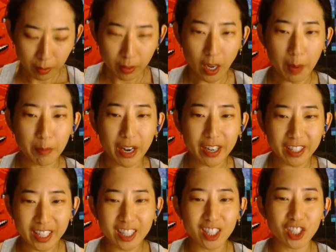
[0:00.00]
I'm not going
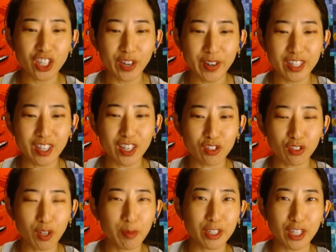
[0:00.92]
to eat the cherries on
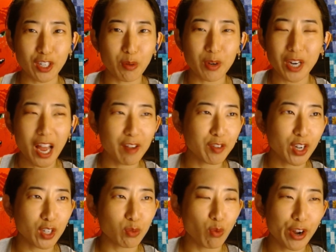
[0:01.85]
stream because I don't want to have you
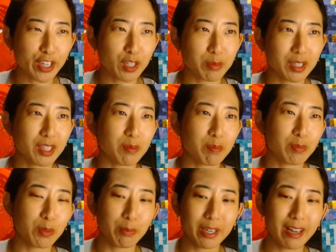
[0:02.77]
guys watch me
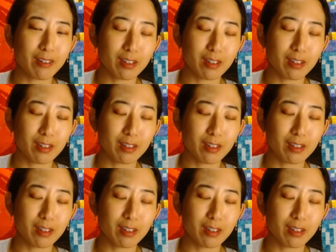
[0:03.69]
spit out